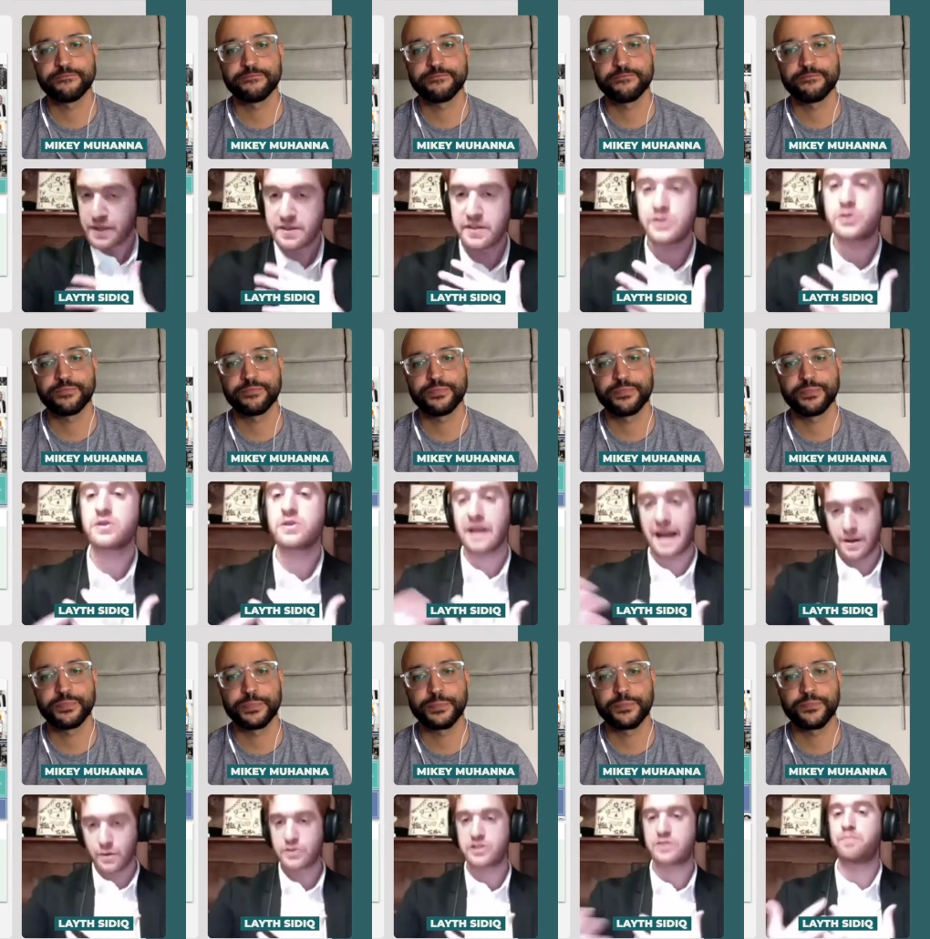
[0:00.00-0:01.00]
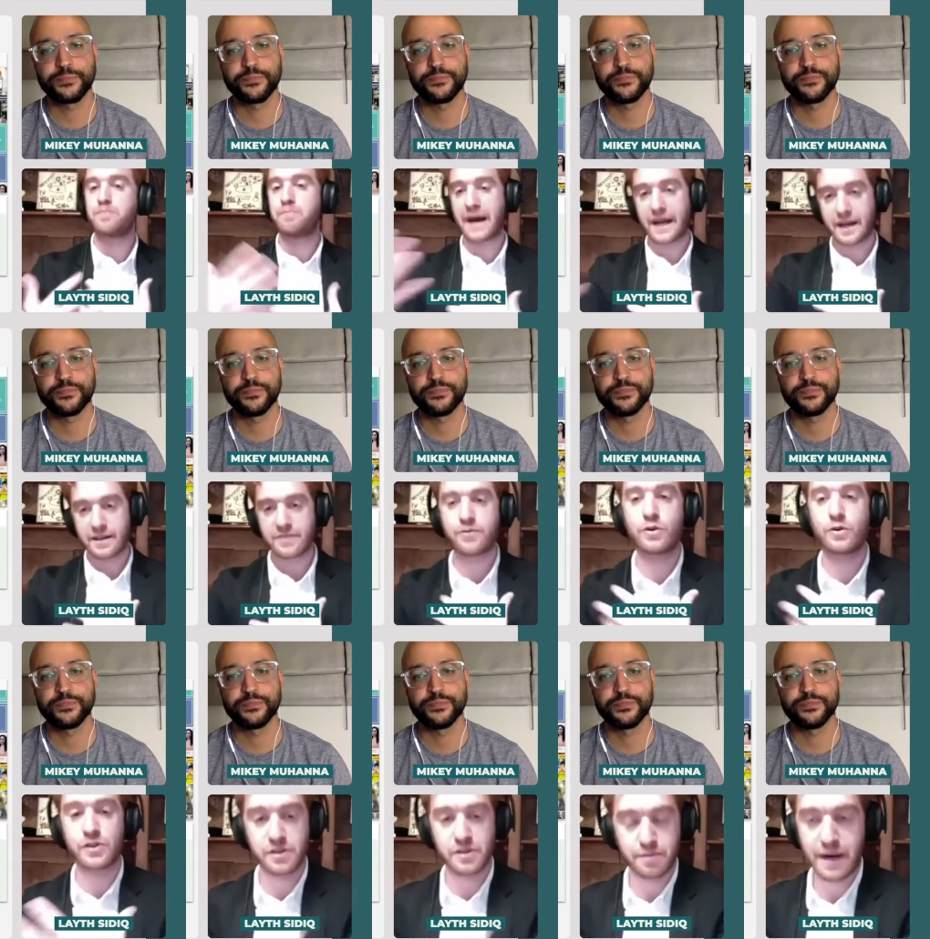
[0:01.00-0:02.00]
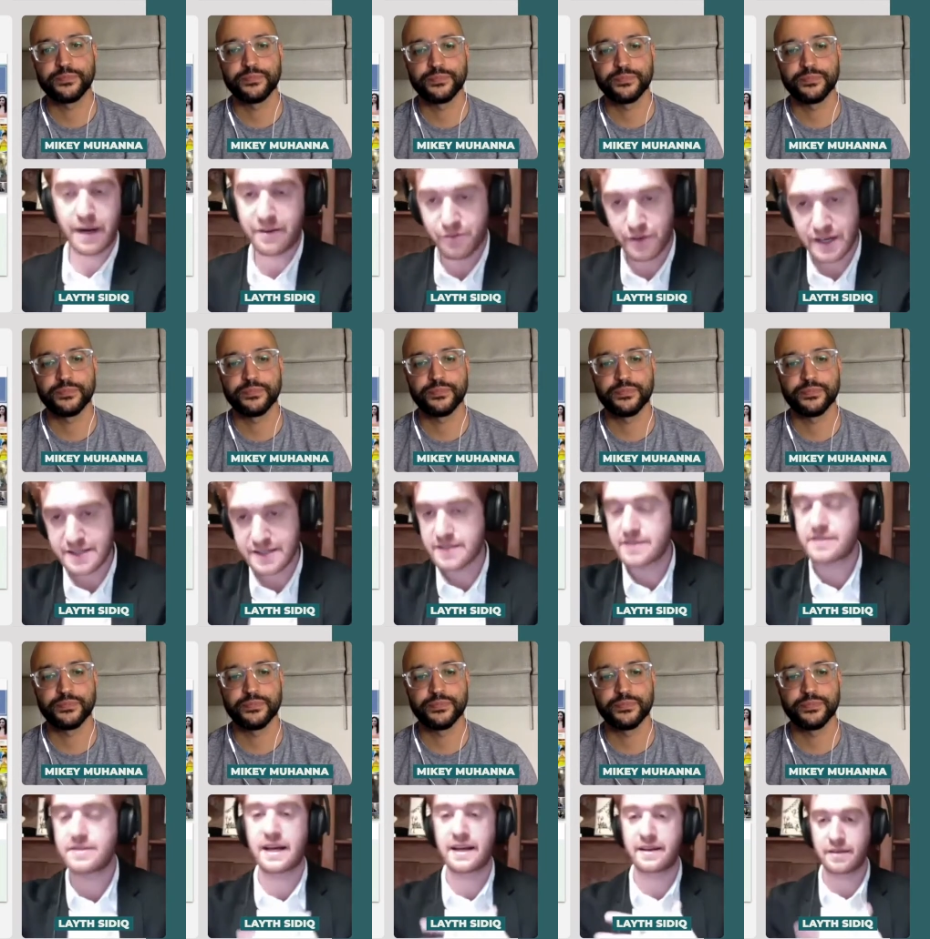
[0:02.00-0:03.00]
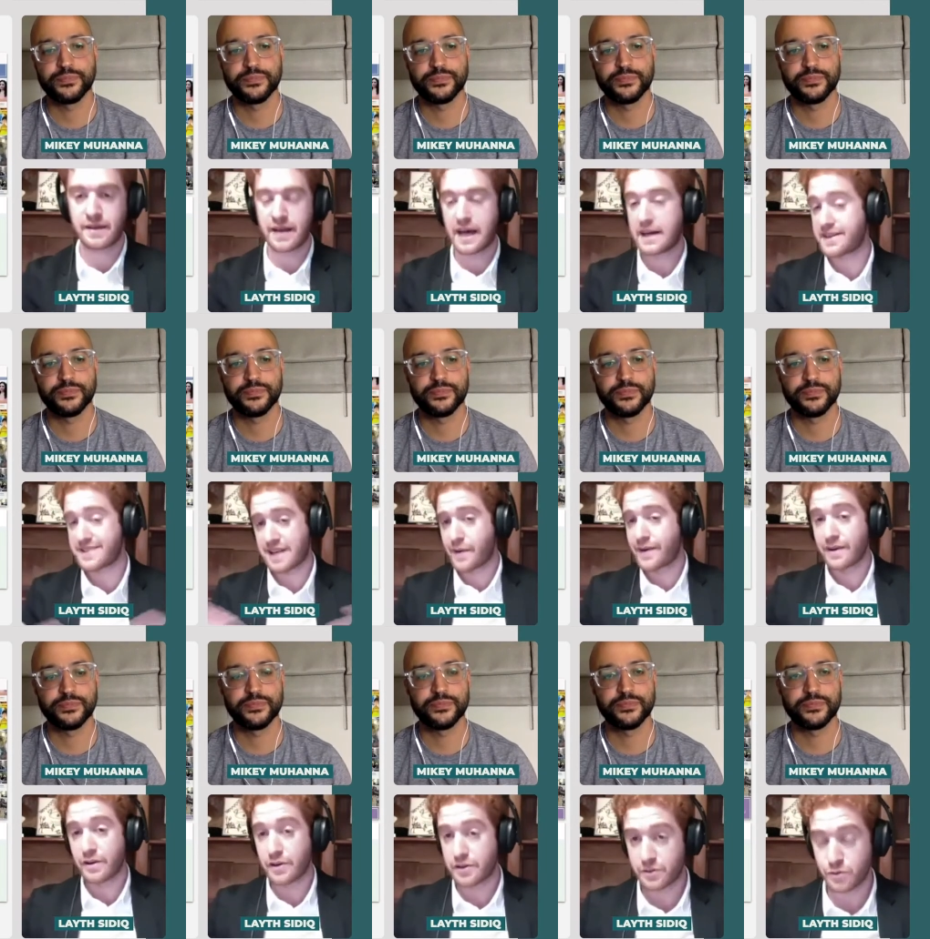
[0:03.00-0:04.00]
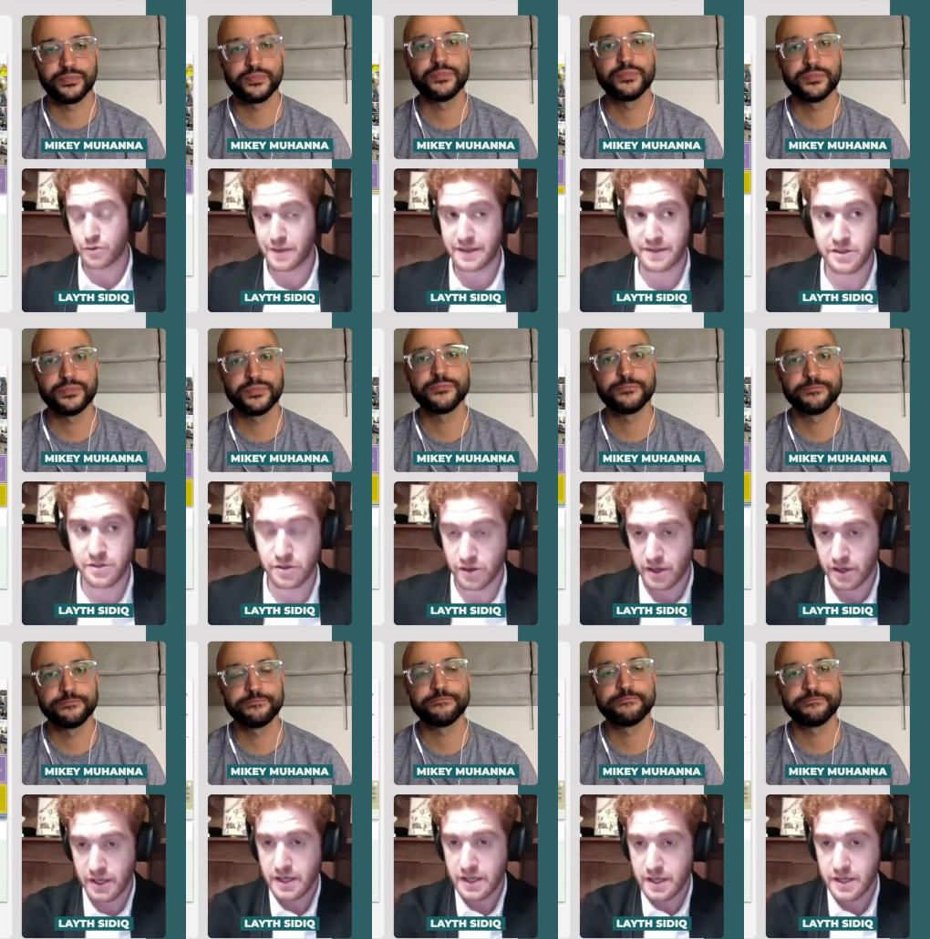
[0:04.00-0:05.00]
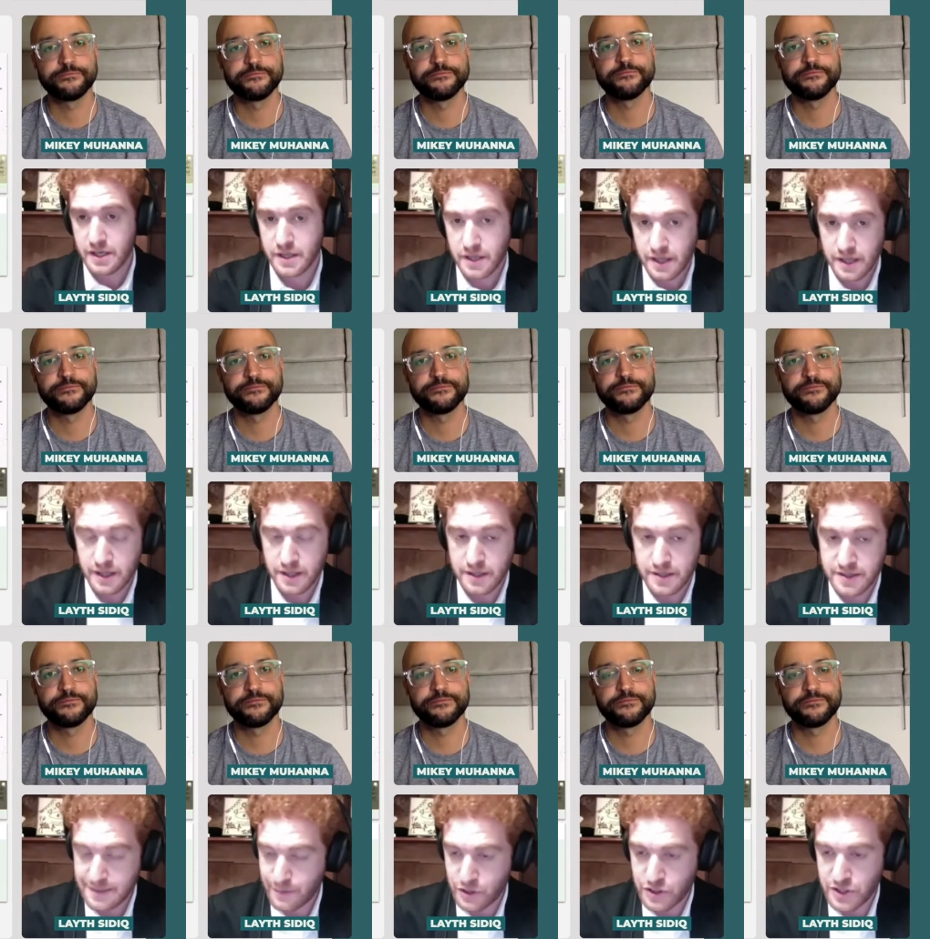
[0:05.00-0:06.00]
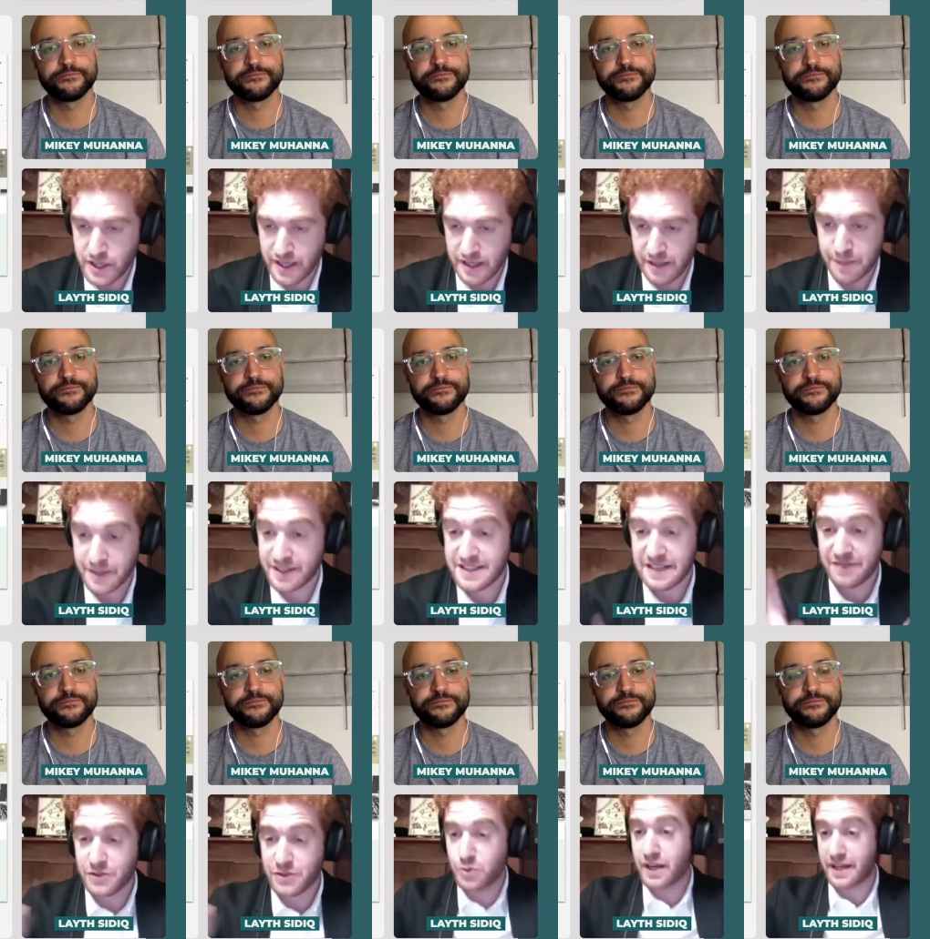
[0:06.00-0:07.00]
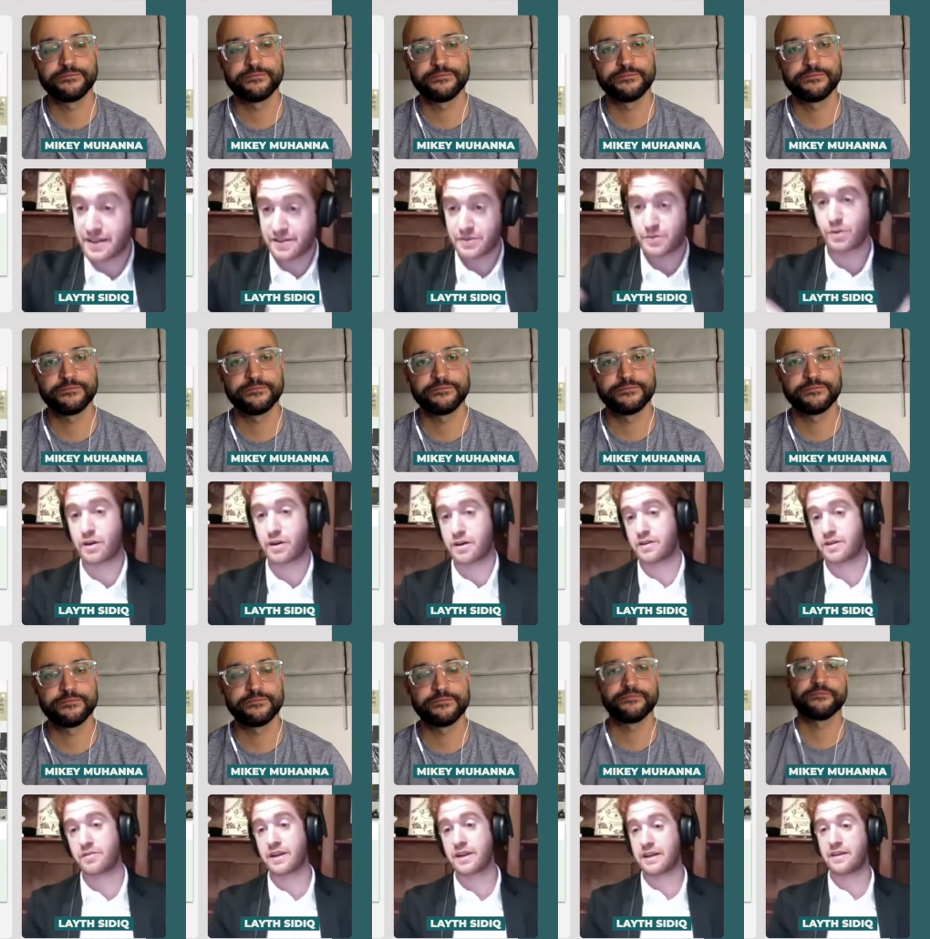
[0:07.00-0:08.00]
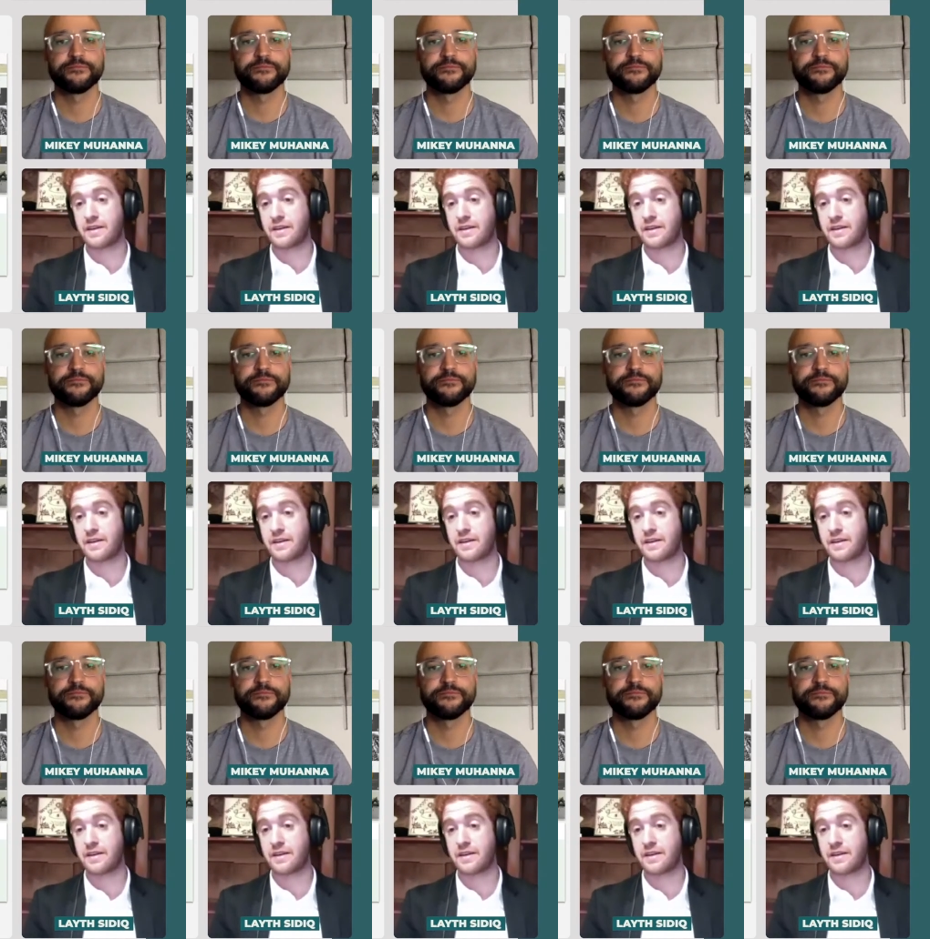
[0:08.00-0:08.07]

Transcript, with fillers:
Speaker 1: teach you the language back and forth by phrases. And that's how I learned with my teacher, uh, Simon Shaheen. But it's never too late to learn, really.